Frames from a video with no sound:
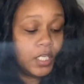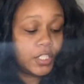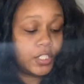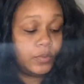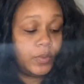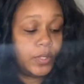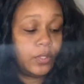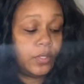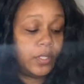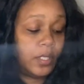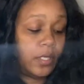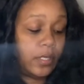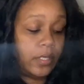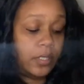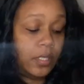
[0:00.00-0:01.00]
she went on
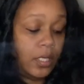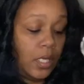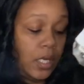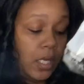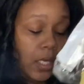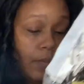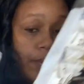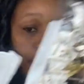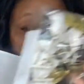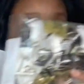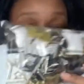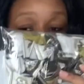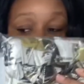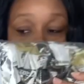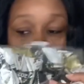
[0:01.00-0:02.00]
there and
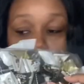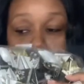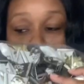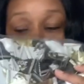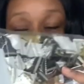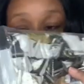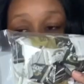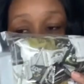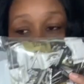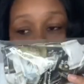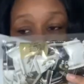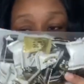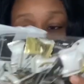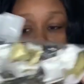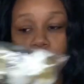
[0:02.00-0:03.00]
purchased the next set of
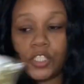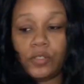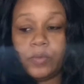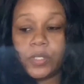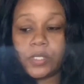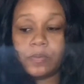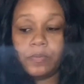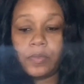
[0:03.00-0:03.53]
stuff. So she was...